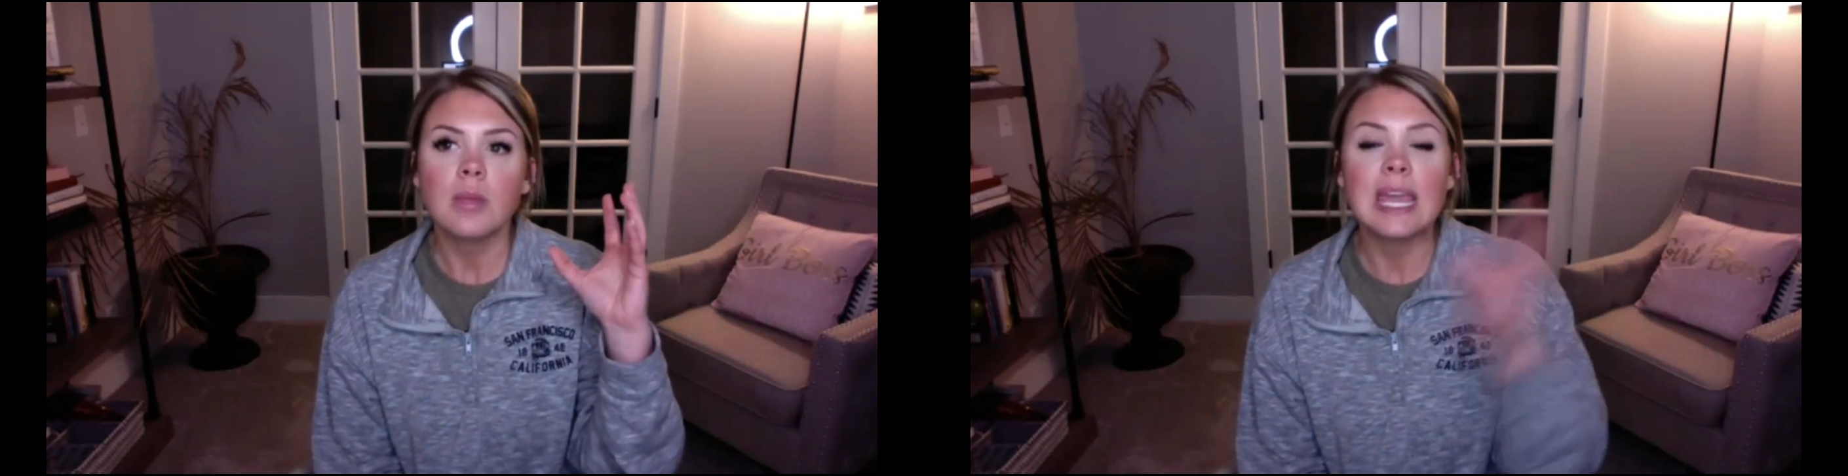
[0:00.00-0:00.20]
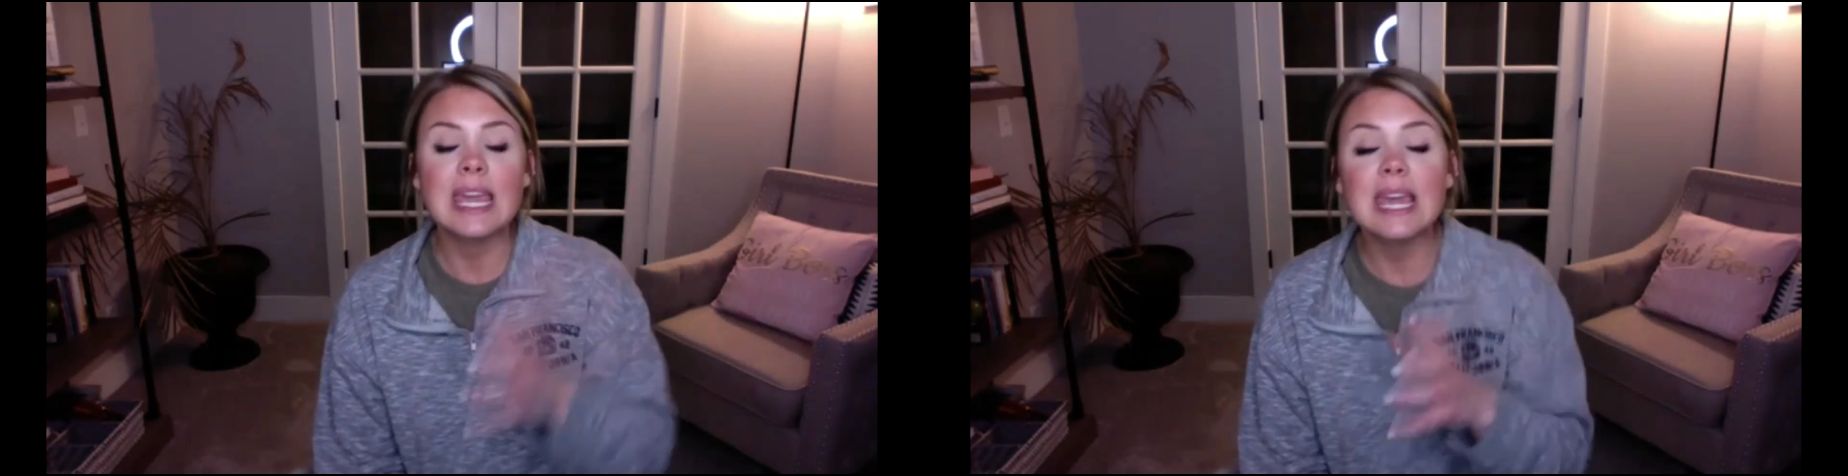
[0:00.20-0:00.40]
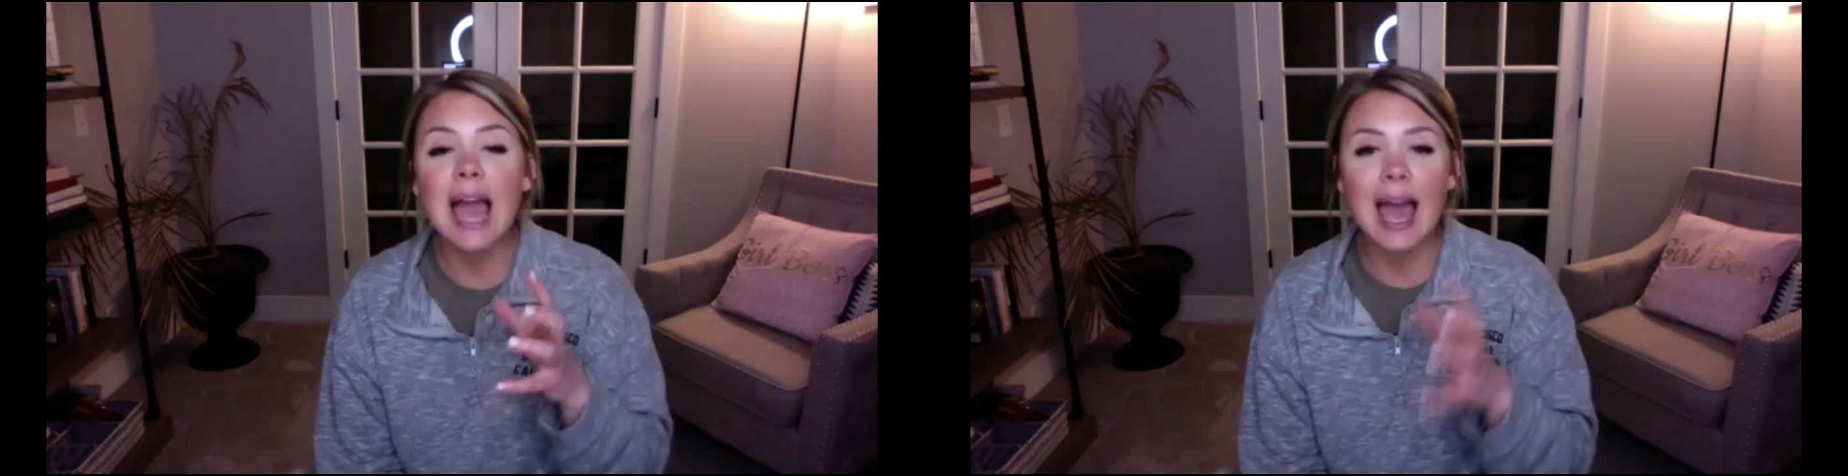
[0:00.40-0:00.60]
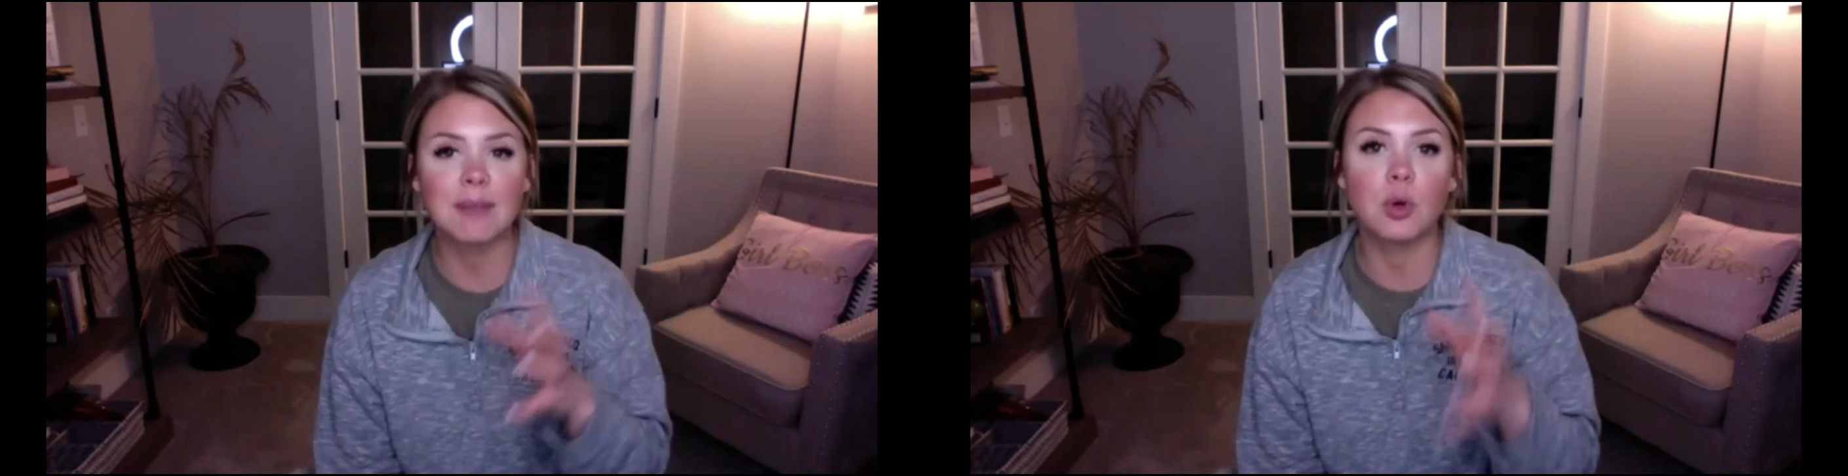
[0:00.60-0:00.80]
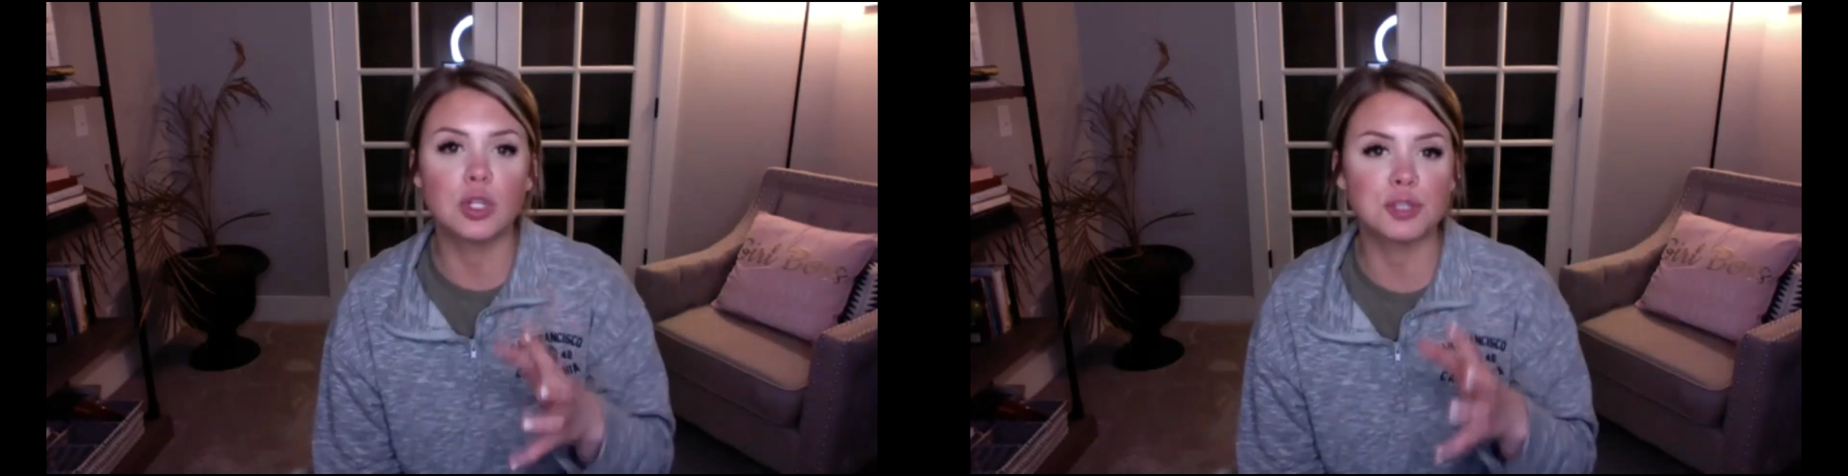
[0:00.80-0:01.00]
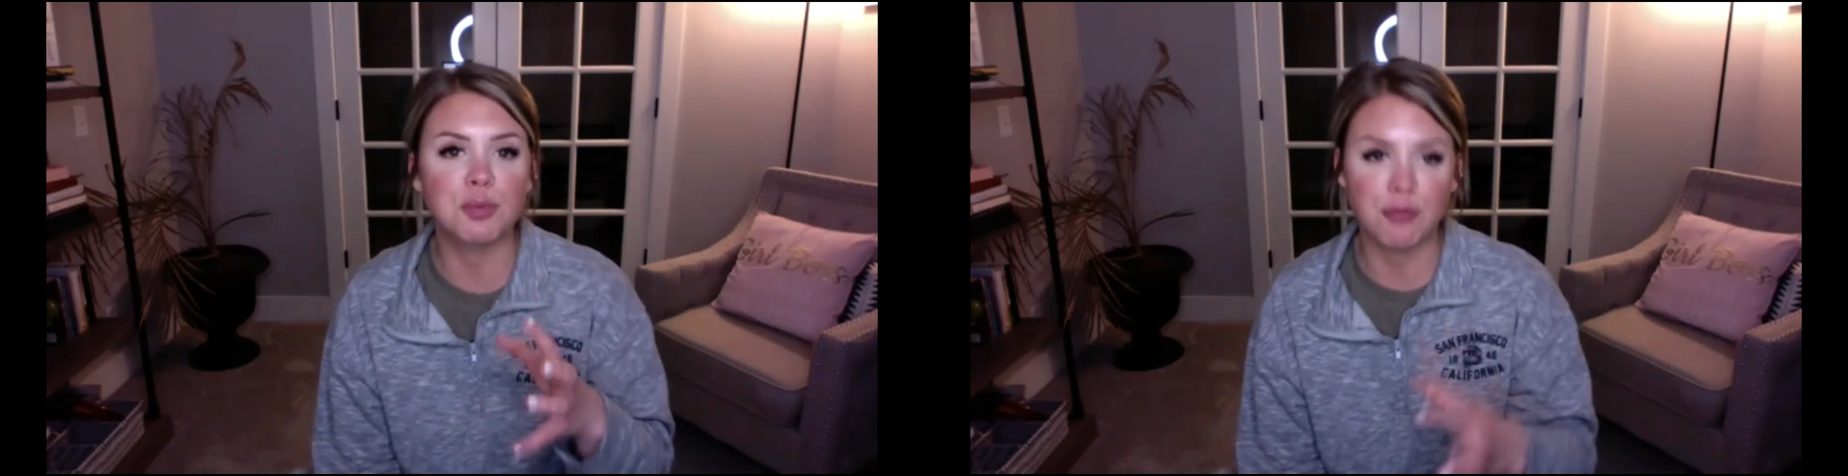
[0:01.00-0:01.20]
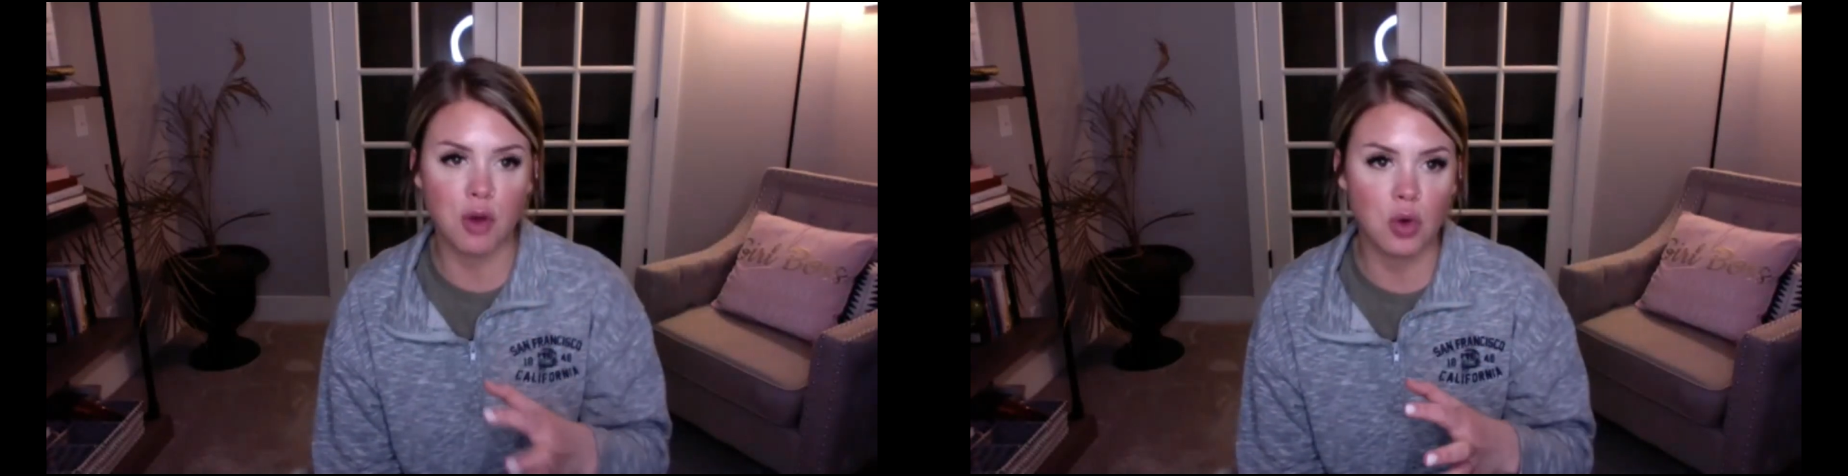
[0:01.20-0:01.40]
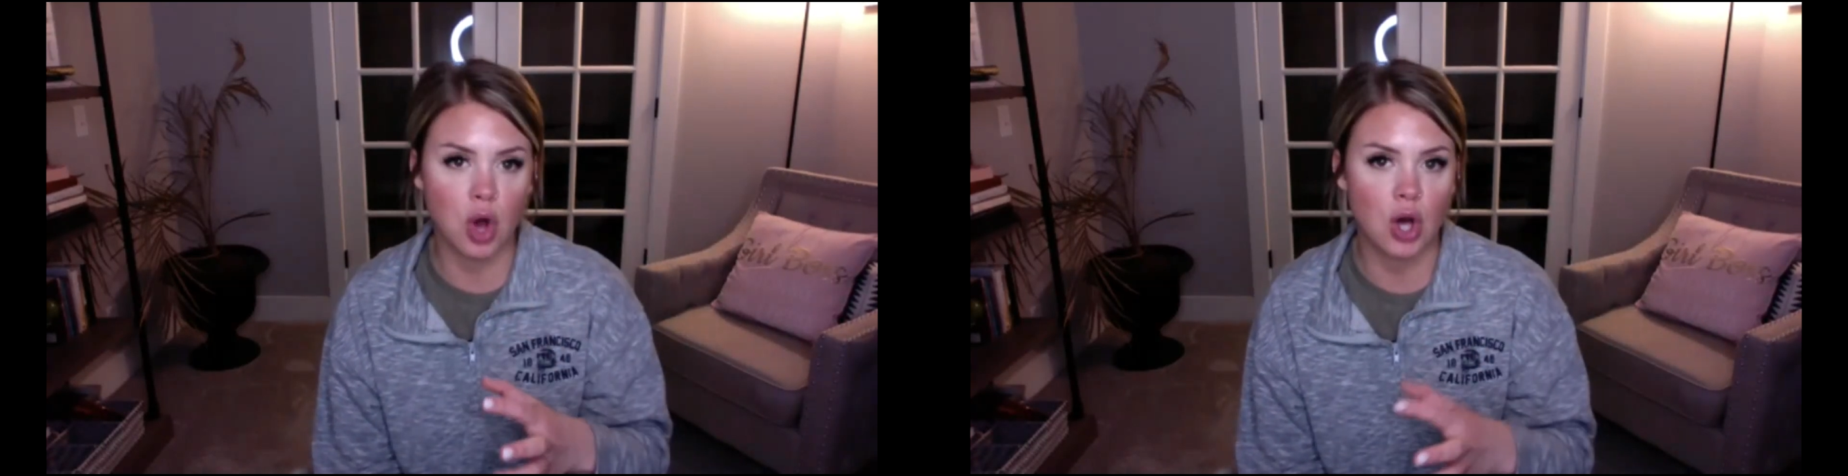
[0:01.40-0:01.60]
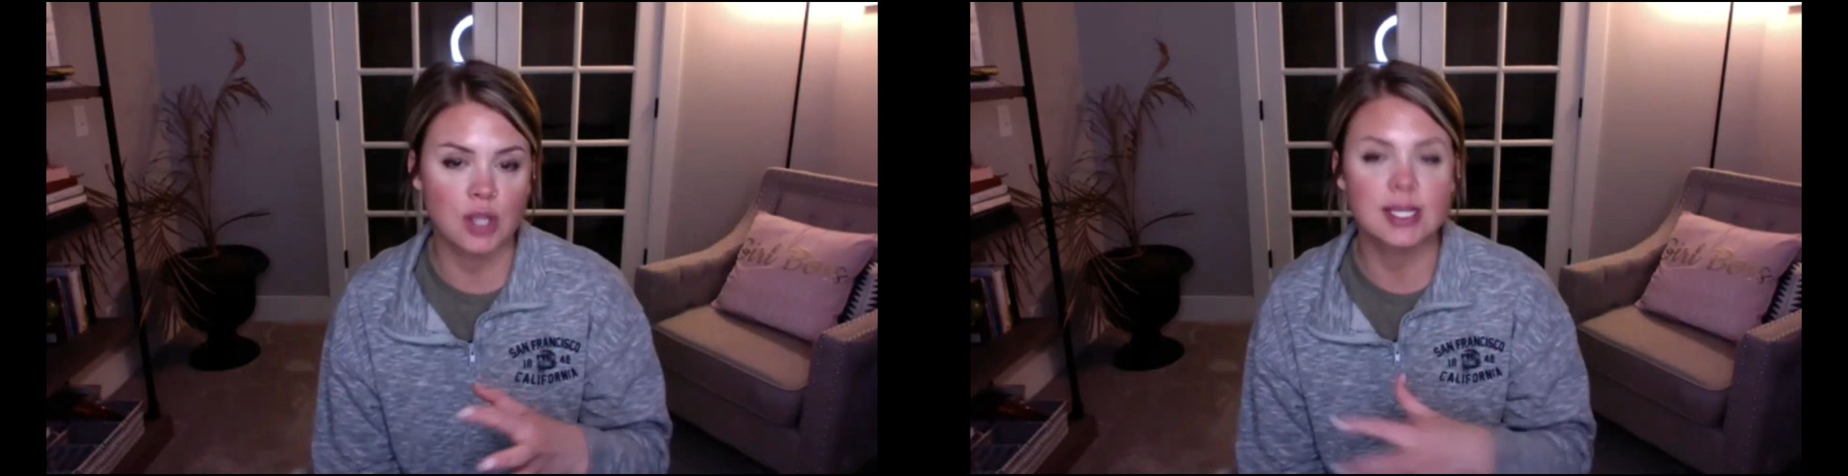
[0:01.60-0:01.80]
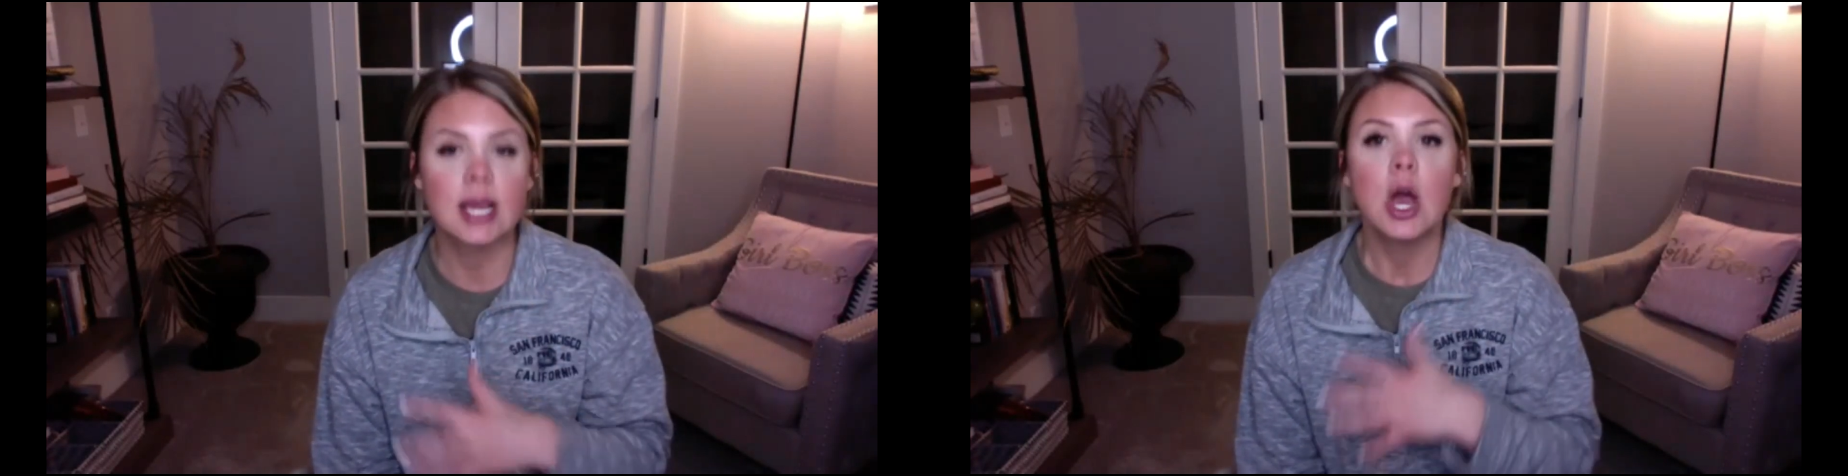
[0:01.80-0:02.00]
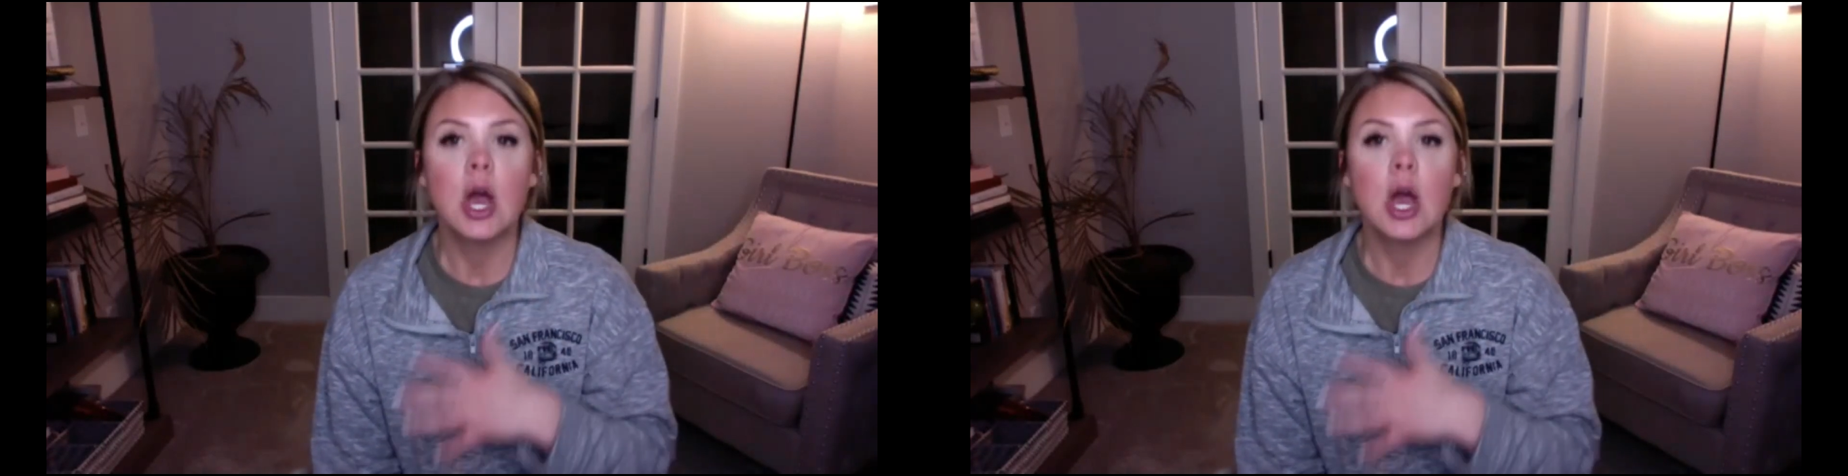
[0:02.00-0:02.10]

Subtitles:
He had multiple phone calls